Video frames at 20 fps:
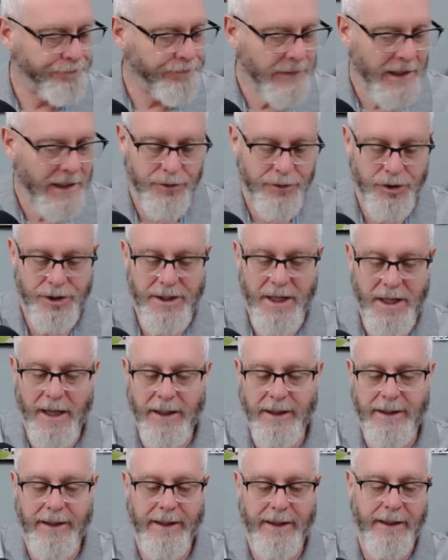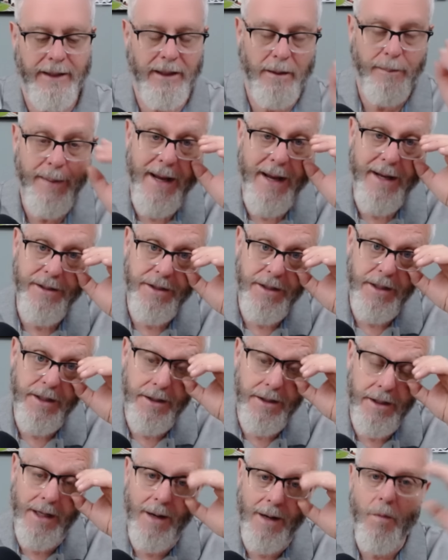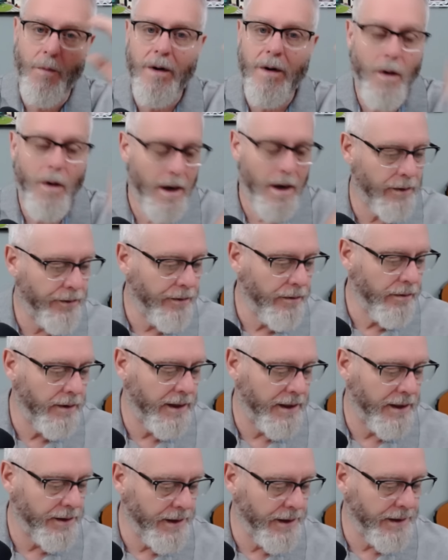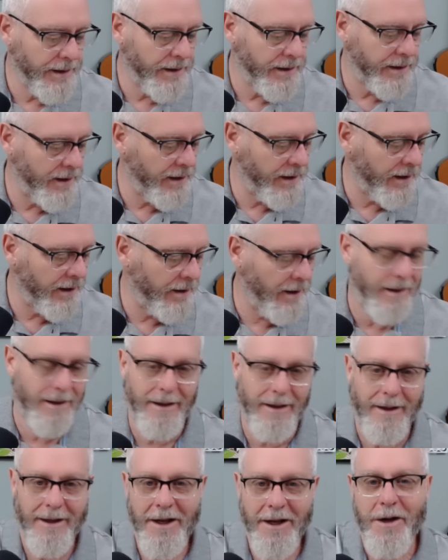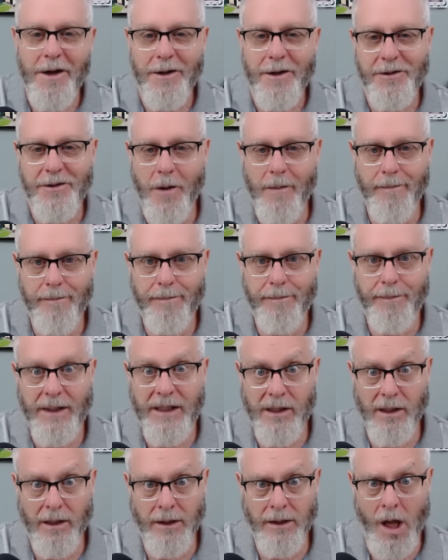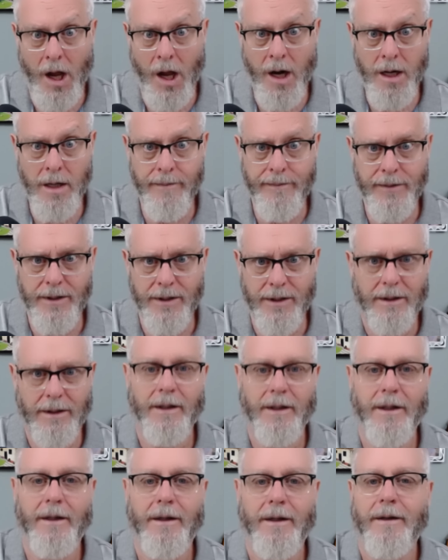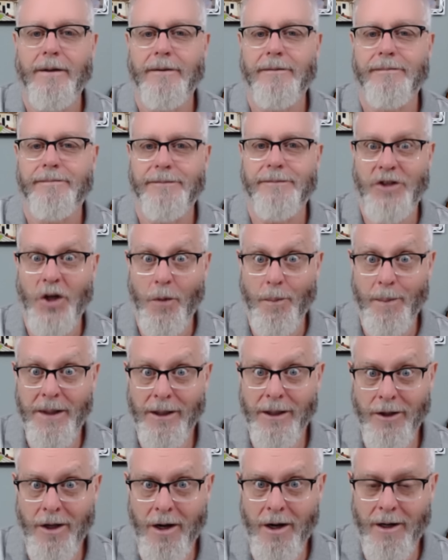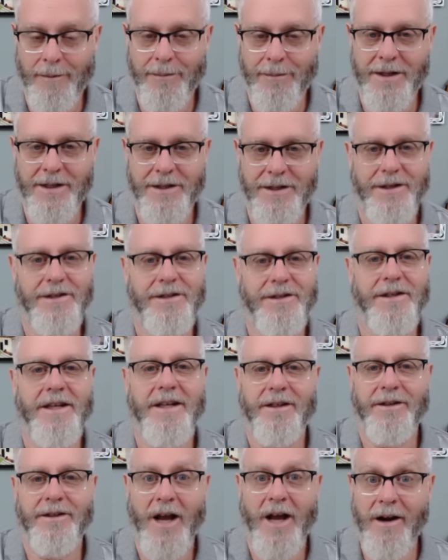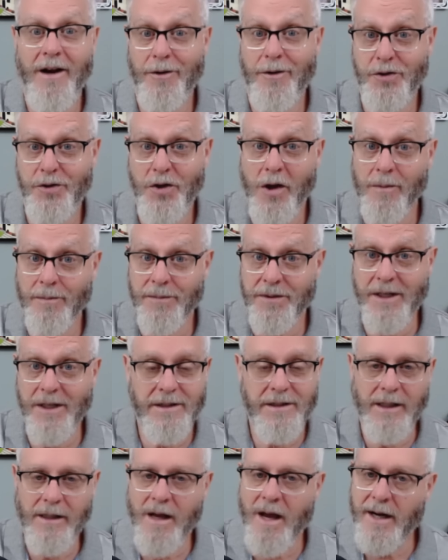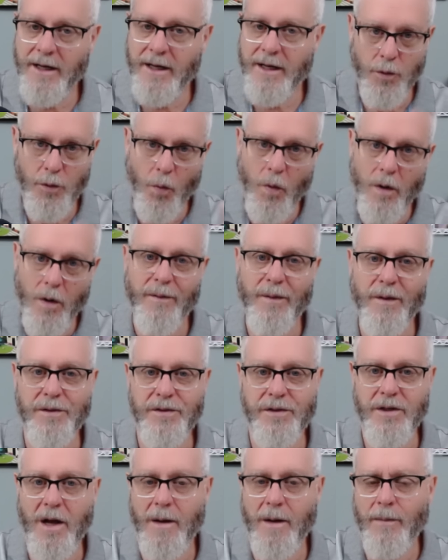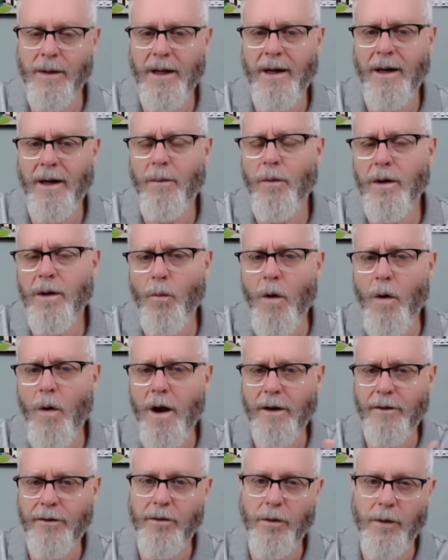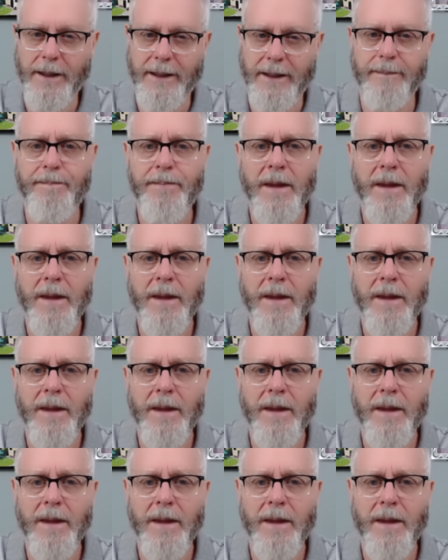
and studying in a passage, and I want to walk through this. This is, don't be alarmed. Don't be alarmed. This is the entire Psalm 69. It's a wonderful psalm, and I want to walk through it